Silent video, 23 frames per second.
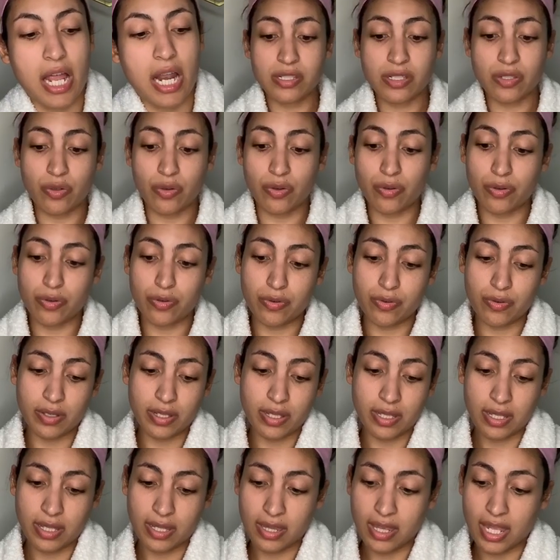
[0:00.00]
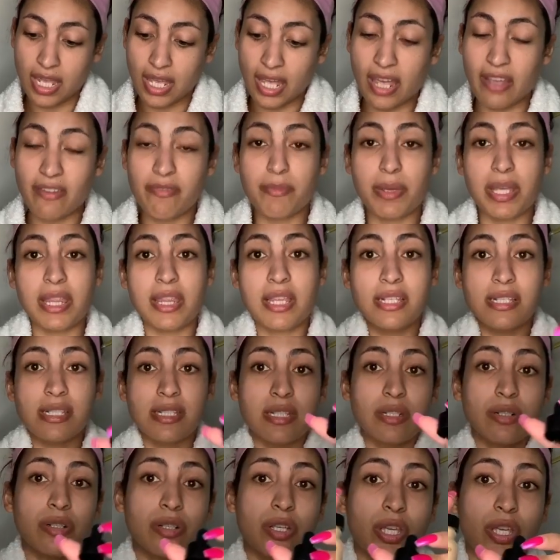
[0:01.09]
So they gave me this
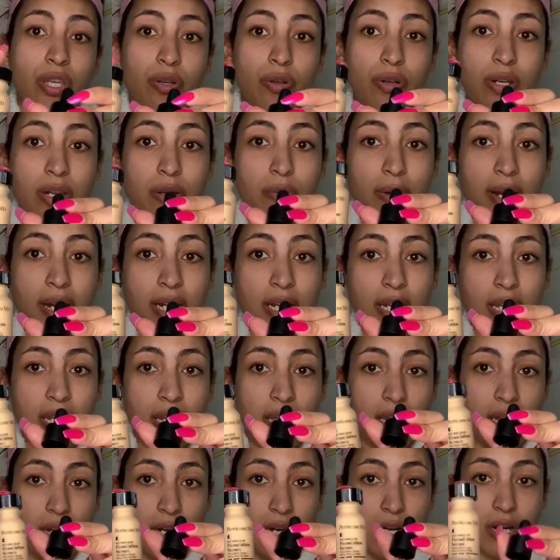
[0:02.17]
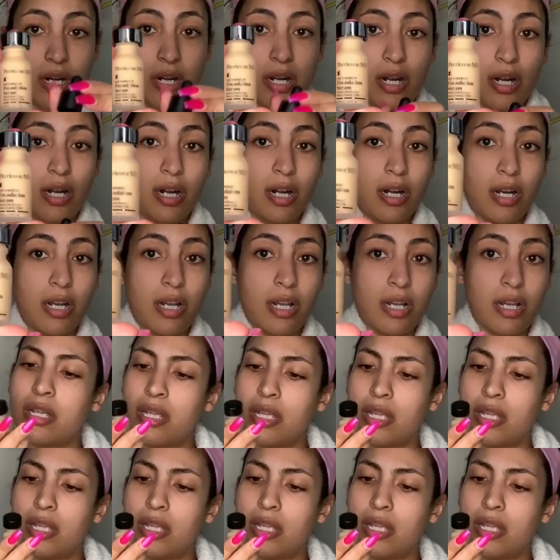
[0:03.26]
little cutie right here.